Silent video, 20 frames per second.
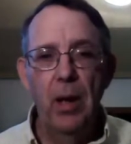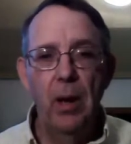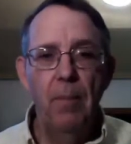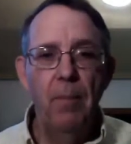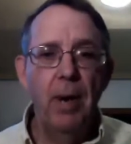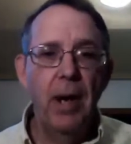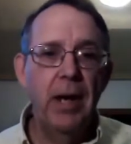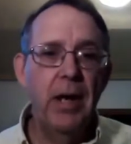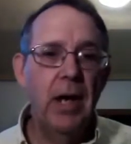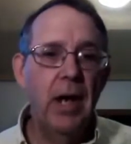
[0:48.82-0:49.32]

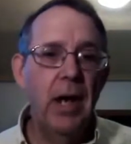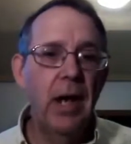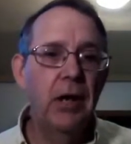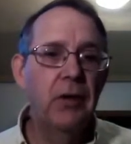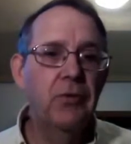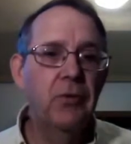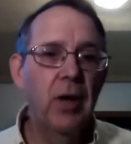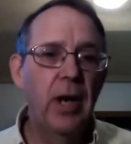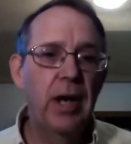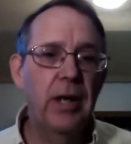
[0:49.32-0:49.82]
By
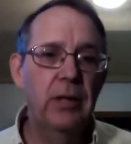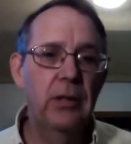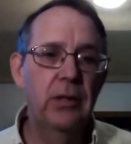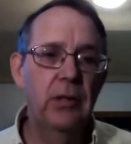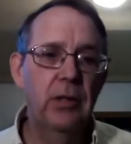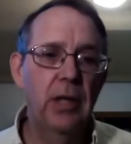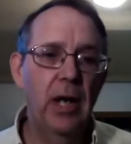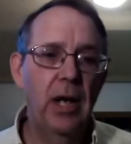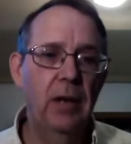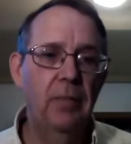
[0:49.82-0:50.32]
contrast,
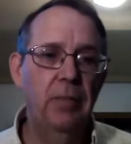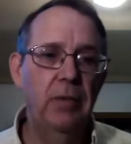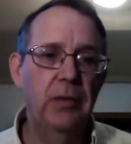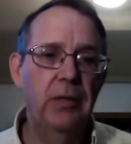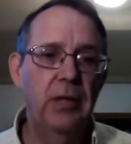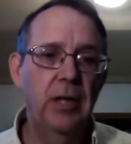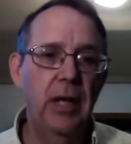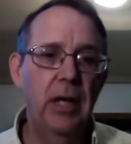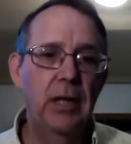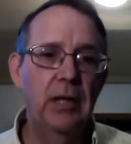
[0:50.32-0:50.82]
Solomon
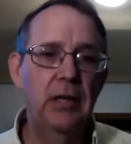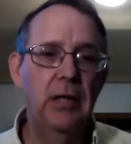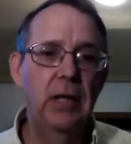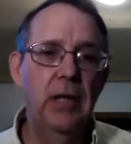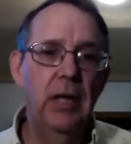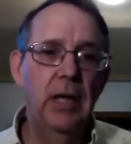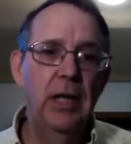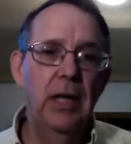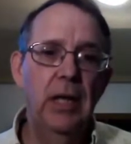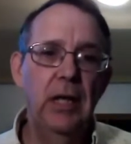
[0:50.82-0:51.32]
says,
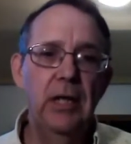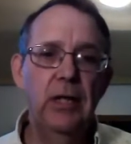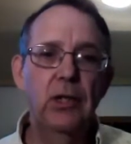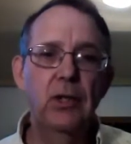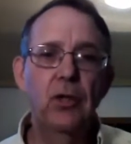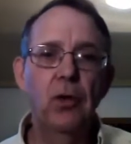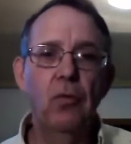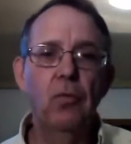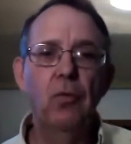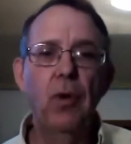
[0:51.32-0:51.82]
it's
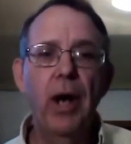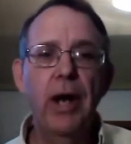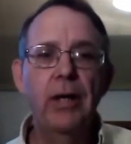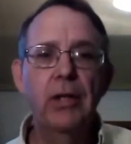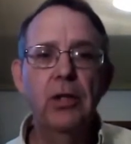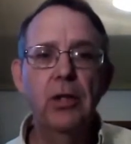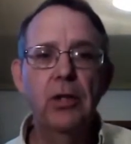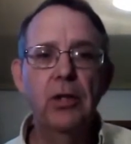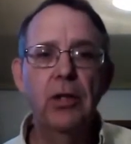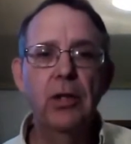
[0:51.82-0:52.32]
the
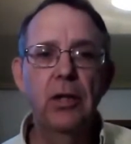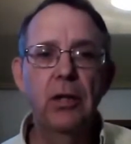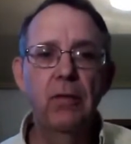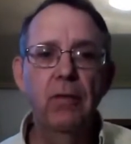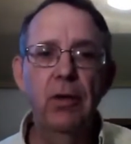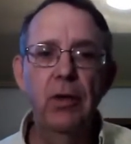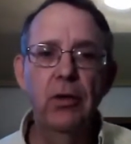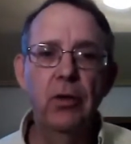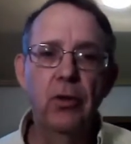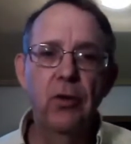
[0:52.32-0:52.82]
righteous
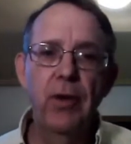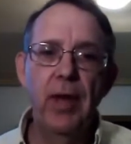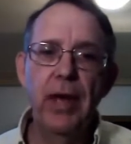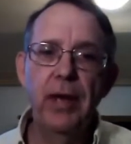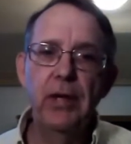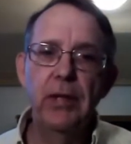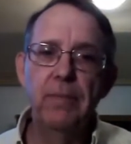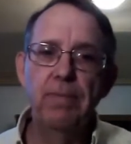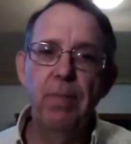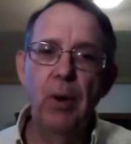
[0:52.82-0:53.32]
individual that
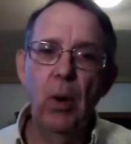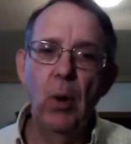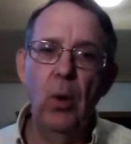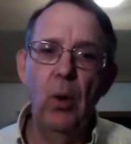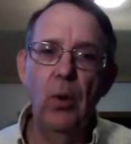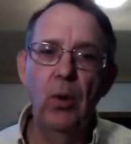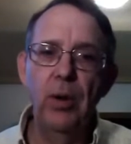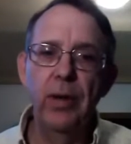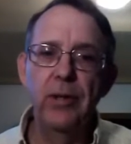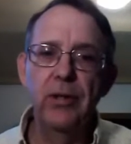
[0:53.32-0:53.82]
is
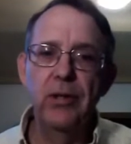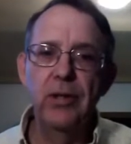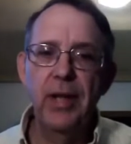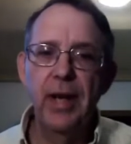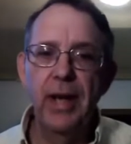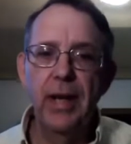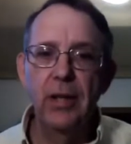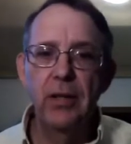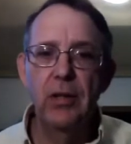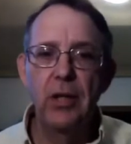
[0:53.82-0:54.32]
bold and
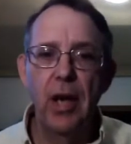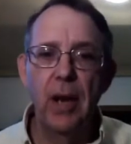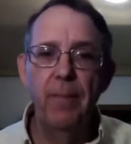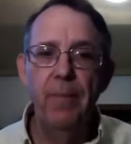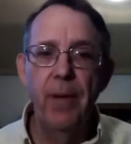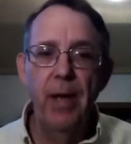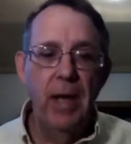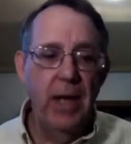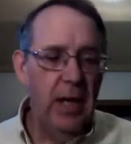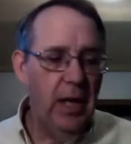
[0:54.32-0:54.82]
stands
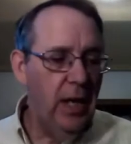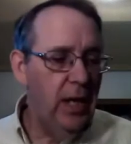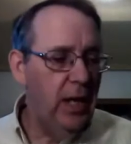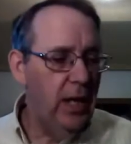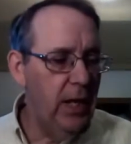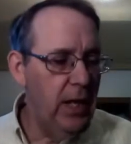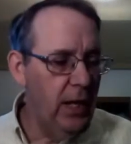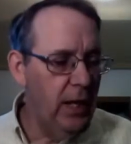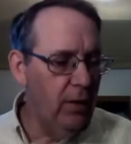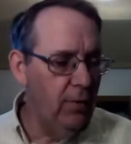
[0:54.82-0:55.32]
up
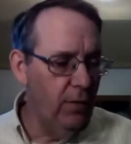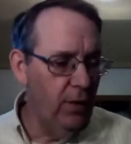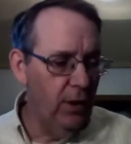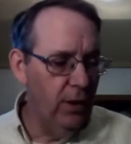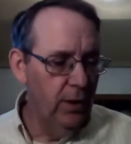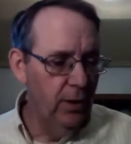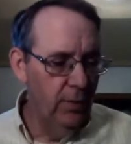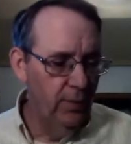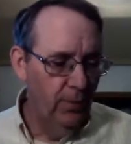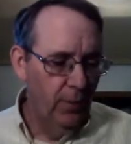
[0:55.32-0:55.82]

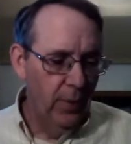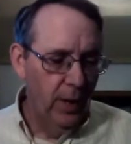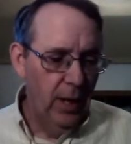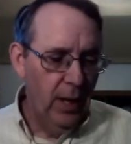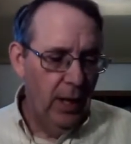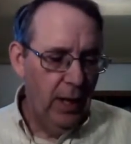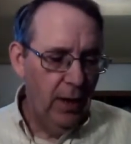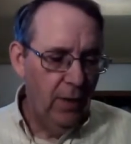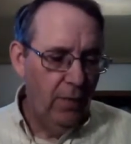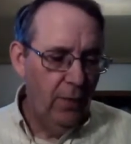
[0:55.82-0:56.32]
even
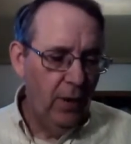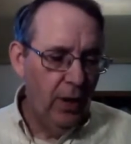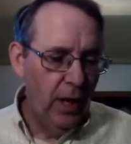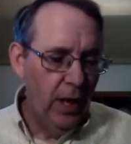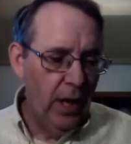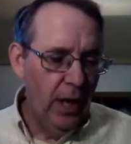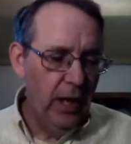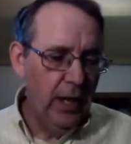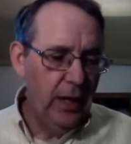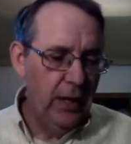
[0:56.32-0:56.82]
if a
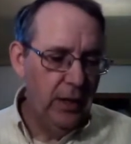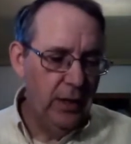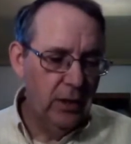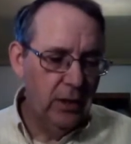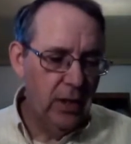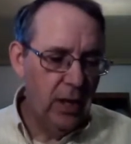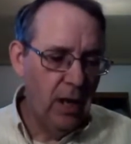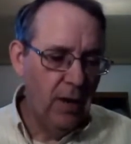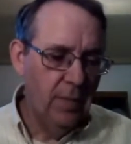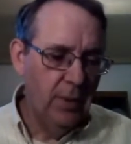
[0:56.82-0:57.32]
lion is
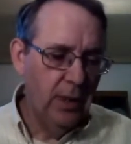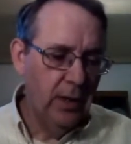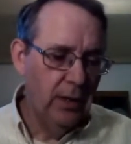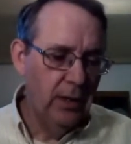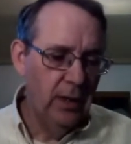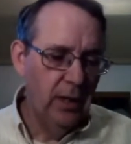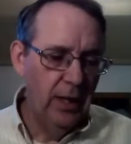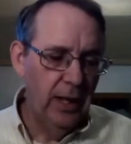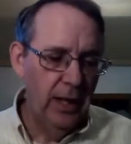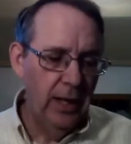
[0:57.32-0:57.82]
coming in
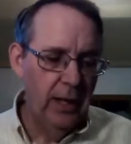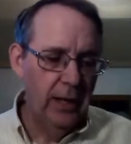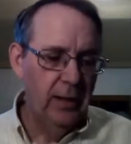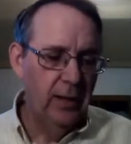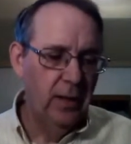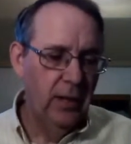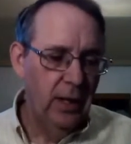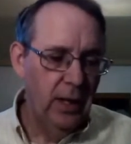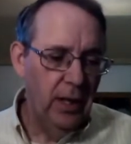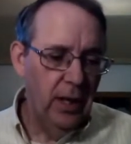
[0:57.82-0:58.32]
the land,
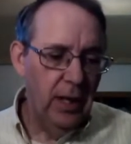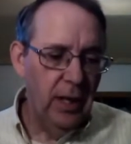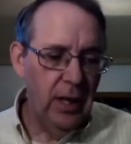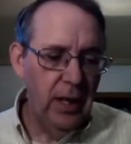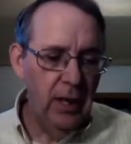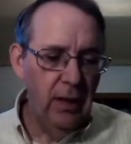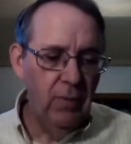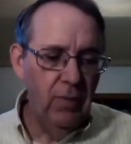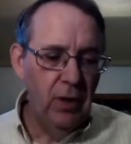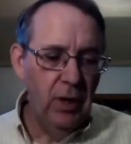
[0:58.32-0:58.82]

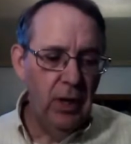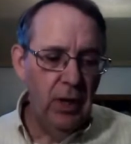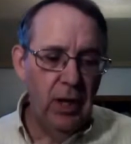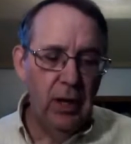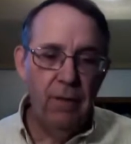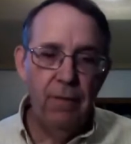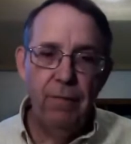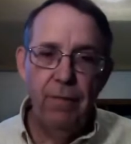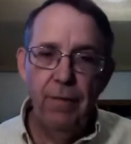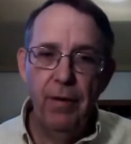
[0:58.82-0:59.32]
even
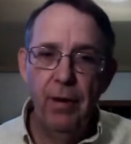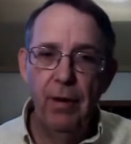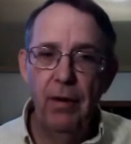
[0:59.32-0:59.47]
if